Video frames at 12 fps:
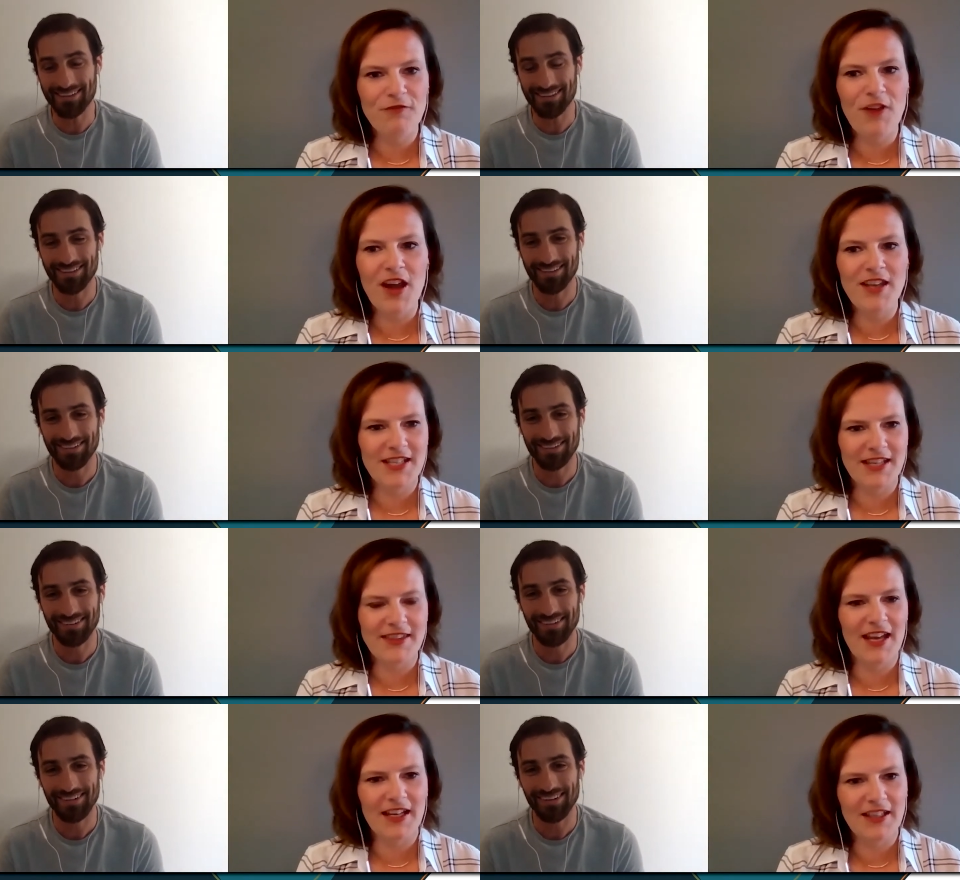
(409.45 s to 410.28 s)
Speaker 1: so fun to get
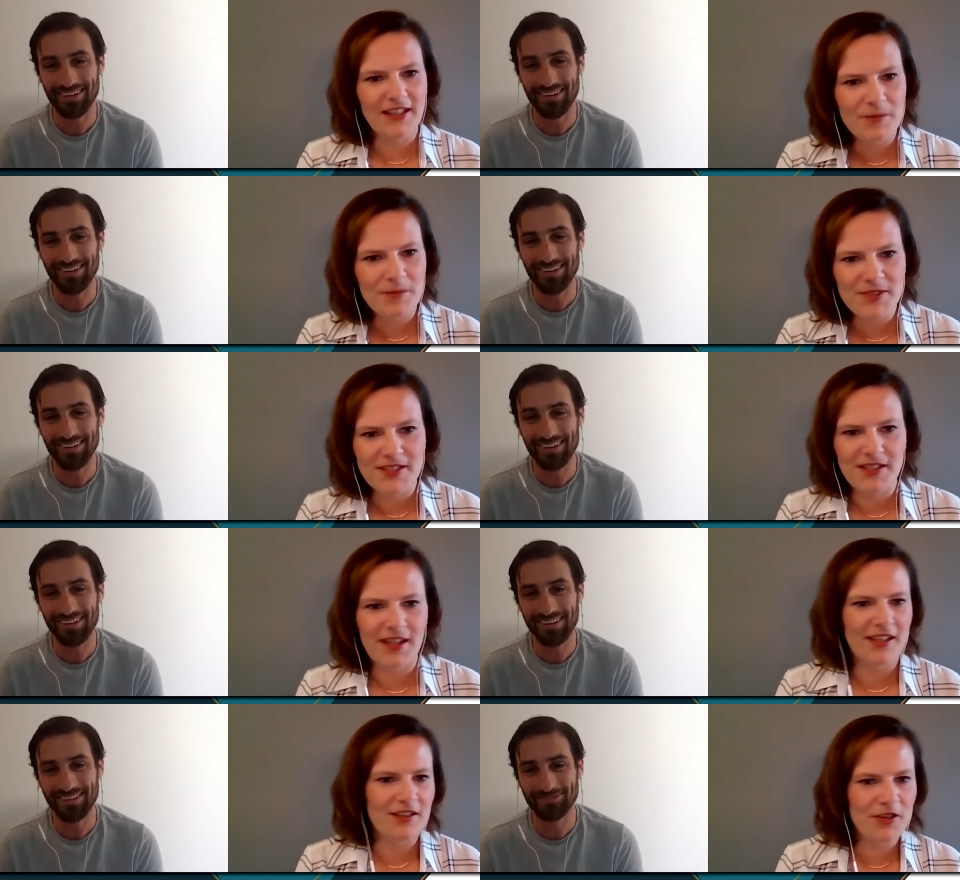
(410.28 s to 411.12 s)
that glimpse like
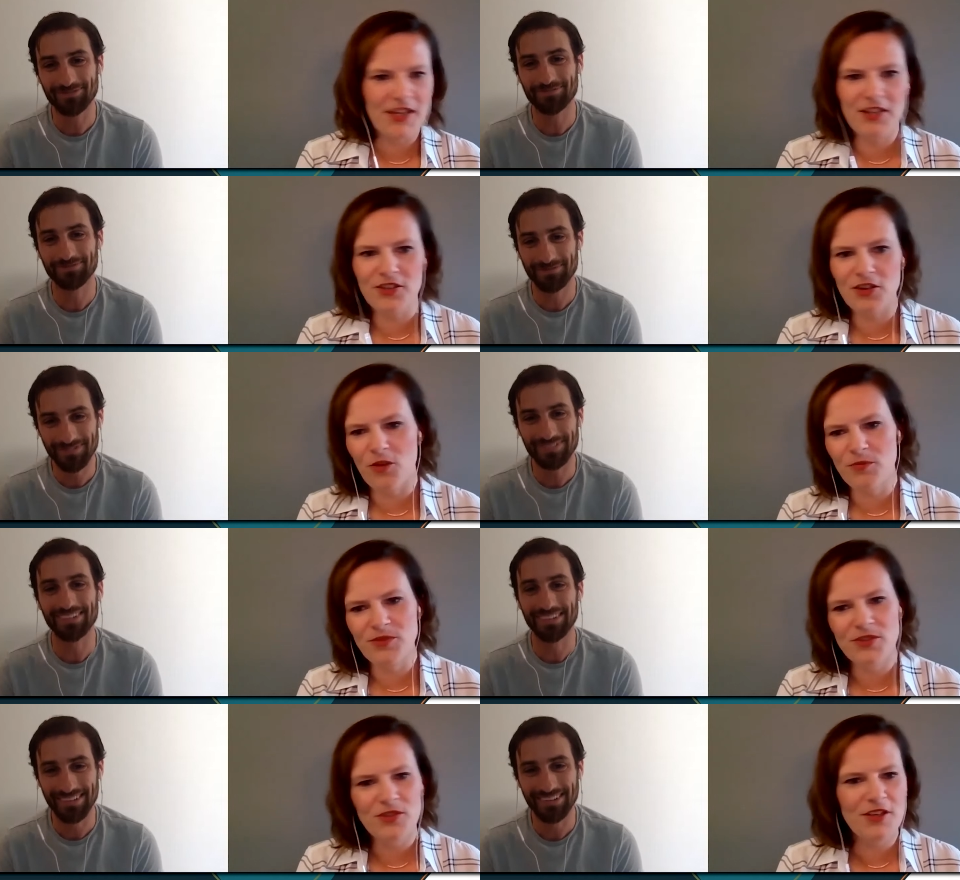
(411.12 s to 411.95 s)
you in your home
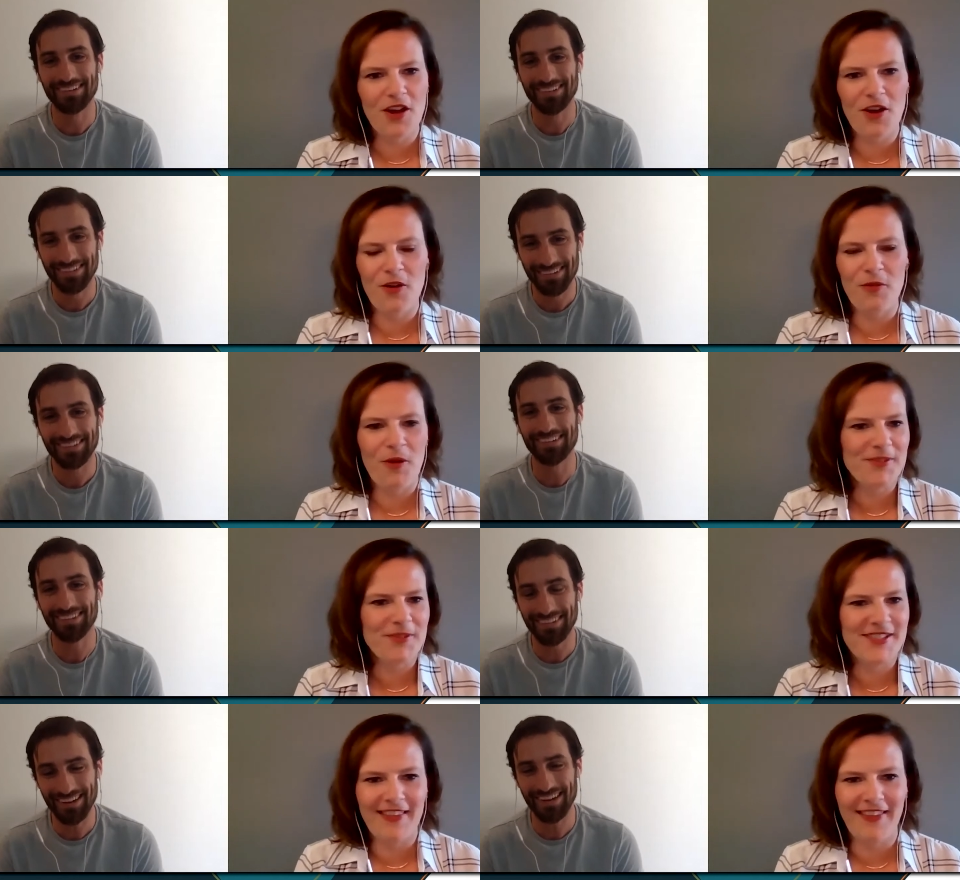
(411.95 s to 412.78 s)
studio what was
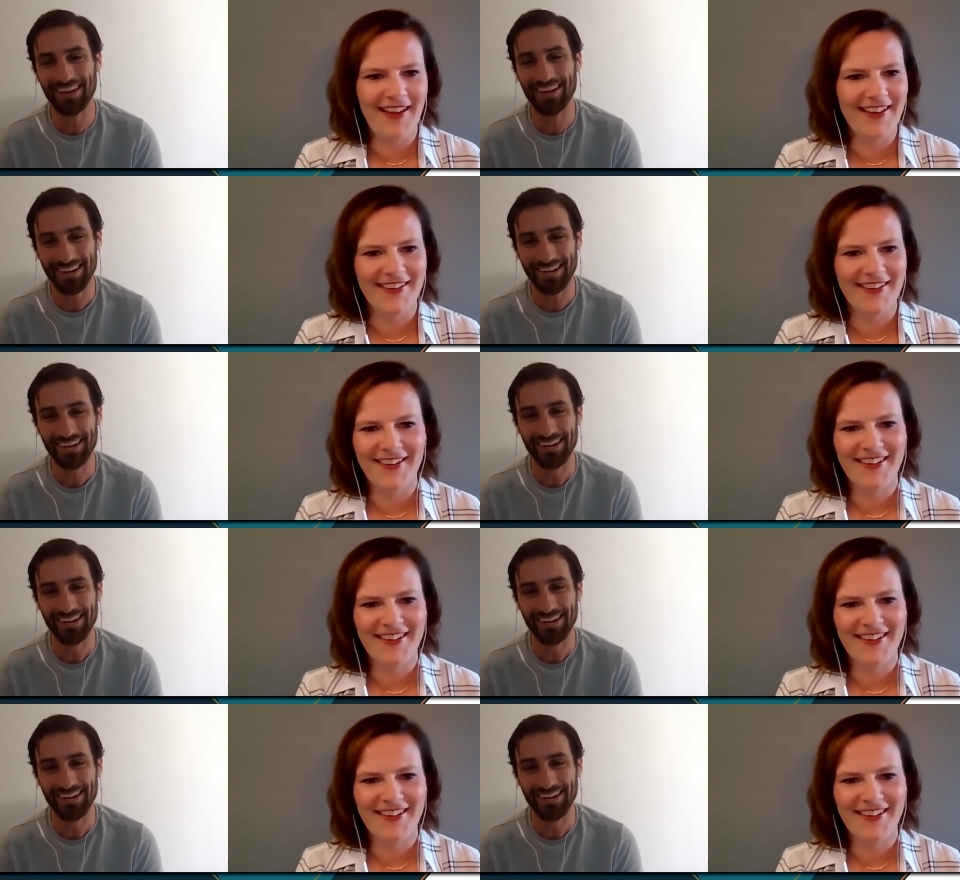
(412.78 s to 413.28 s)
that yeah. like